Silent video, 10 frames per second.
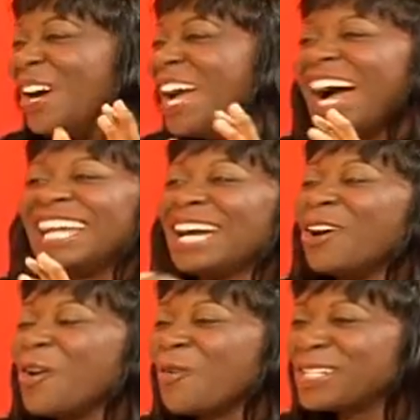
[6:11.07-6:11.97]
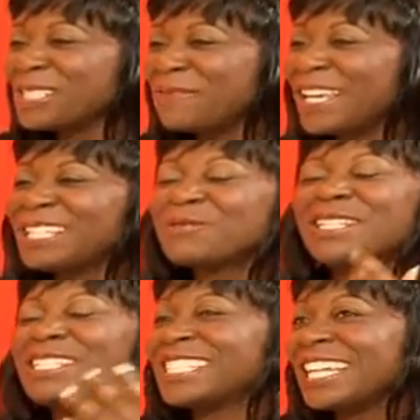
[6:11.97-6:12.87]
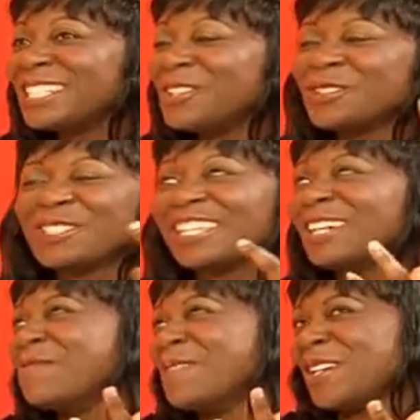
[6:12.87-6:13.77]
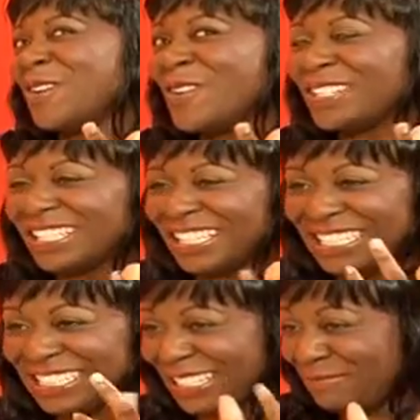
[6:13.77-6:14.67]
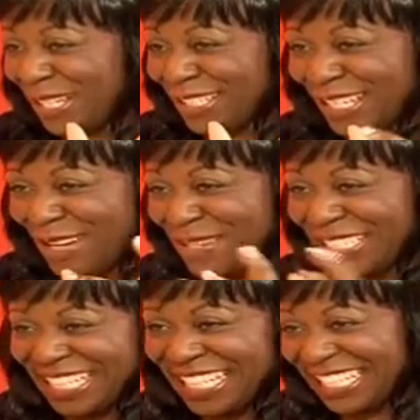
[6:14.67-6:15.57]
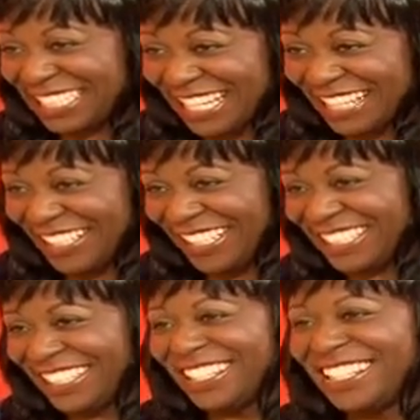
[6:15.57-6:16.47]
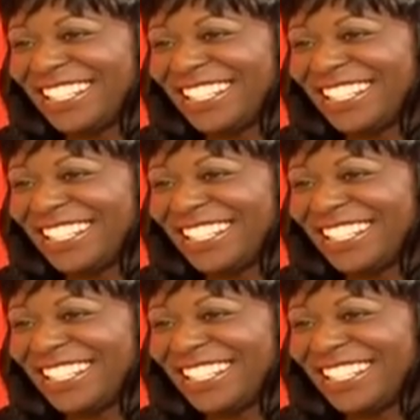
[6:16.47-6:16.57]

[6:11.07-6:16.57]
And I always feel it when it's getting old. You think, oh my God, I think it's about time I take this out.